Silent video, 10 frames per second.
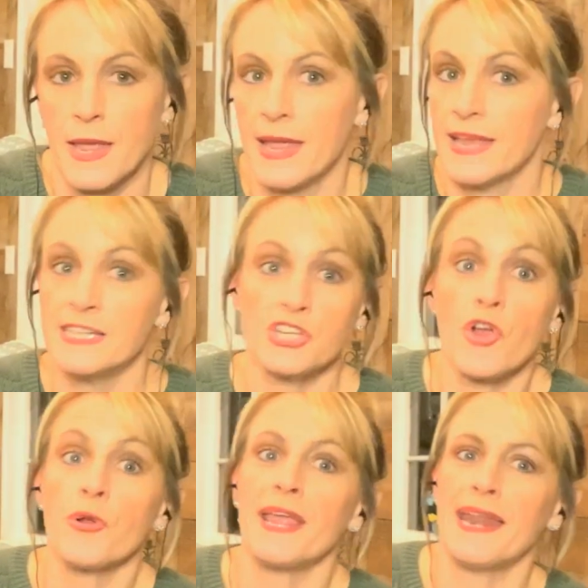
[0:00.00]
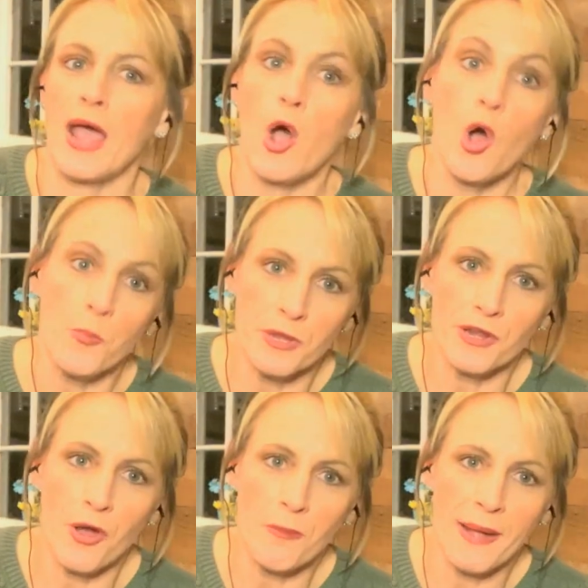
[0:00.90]
It's early, and I hope you
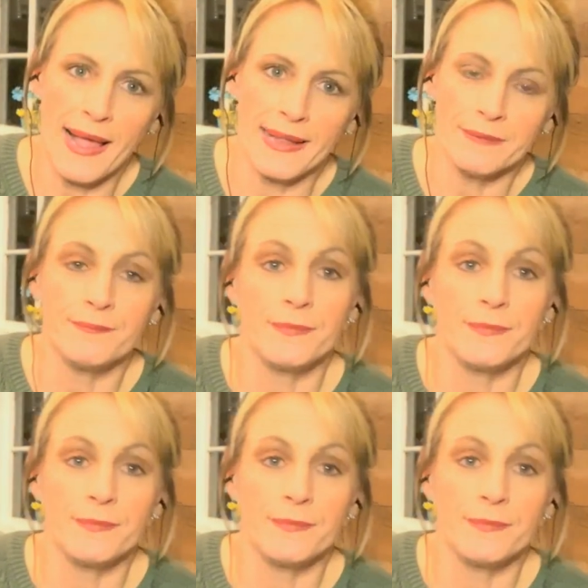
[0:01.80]
don't mind.